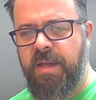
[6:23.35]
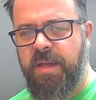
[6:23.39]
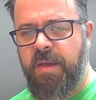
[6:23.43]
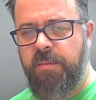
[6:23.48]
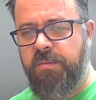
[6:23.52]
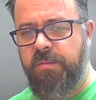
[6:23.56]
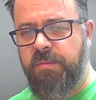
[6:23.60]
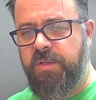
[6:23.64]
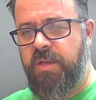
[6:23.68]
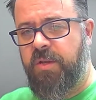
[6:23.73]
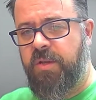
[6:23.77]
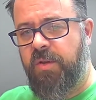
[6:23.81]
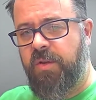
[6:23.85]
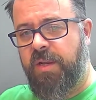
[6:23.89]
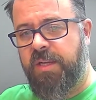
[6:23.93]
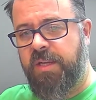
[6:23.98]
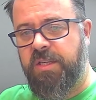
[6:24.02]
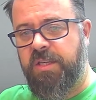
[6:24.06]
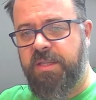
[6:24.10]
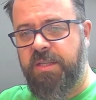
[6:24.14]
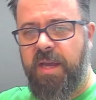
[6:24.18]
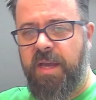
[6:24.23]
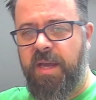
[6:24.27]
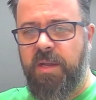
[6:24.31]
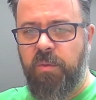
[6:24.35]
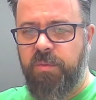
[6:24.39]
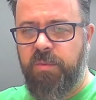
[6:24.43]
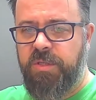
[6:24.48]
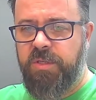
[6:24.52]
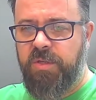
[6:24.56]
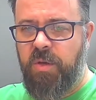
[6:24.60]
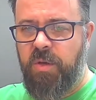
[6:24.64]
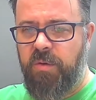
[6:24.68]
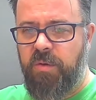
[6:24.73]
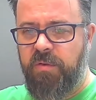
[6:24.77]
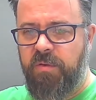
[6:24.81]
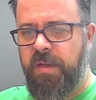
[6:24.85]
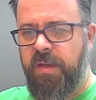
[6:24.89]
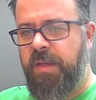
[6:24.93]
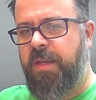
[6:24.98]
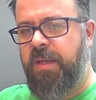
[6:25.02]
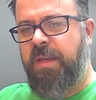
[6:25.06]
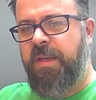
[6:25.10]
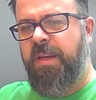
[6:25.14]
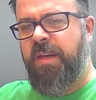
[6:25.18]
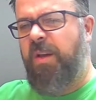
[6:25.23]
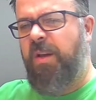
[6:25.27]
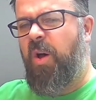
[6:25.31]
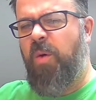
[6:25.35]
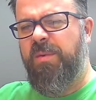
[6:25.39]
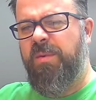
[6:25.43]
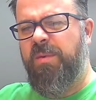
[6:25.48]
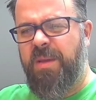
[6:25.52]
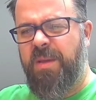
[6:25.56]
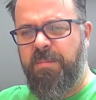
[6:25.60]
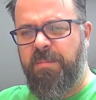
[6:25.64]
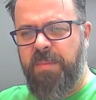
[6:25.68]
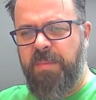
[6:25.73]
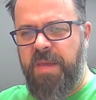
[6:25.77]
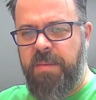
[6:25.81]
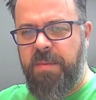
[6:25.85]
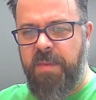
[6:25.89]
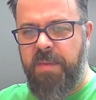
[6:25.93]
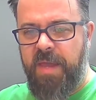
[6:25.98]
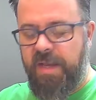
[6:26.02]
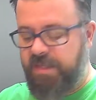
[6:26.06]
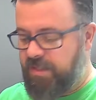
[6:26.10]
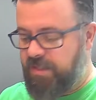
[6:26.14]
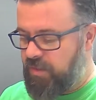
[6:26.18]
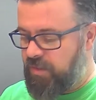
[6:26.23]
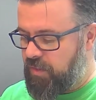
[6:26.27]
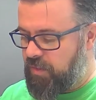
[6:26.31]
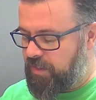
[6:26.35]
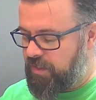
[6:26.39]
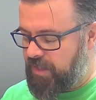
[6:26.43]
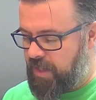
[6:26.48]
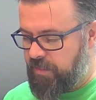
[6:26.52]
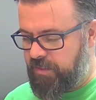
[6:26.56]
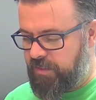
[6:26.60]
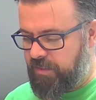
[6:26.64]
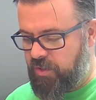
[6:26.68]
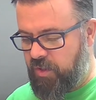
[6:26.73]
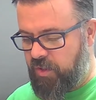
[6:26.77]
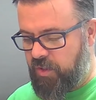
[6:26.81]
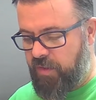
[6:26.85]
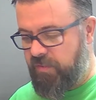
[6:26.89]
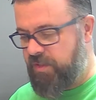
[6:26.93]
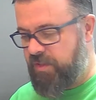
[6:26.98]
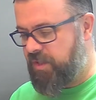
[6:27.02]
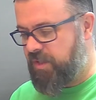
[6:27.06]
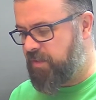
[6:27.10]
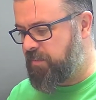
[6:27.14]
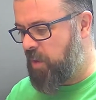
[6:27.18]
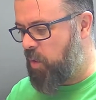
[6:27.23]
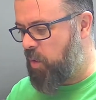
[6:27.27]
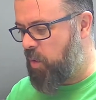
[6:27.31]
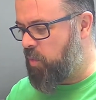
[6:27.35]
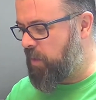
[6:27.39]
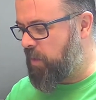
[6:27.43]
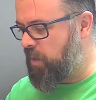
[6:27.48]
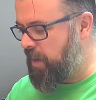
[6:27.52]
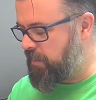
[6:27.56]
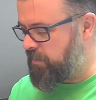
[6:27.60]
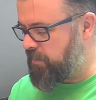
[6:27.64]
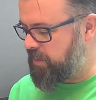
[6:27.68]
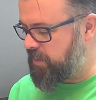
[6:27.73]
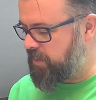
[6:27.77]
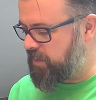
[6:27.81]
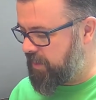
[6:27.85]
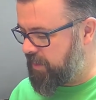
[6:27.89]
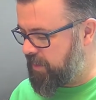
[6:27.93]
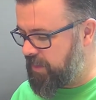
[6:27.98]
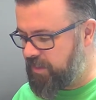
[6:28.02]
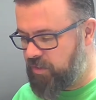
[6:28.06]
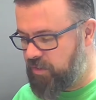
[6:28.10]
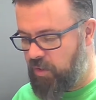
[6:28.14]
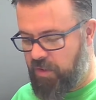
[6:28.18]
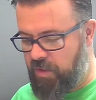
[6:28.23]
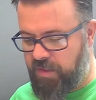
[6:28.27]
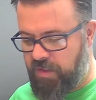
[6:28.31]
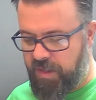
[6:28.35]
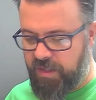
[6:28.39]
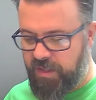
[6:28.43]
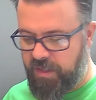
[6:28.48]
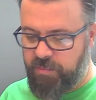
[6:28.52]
So you could actually dial up to sort of almost like BBS sort of type services, modems, these sort of things.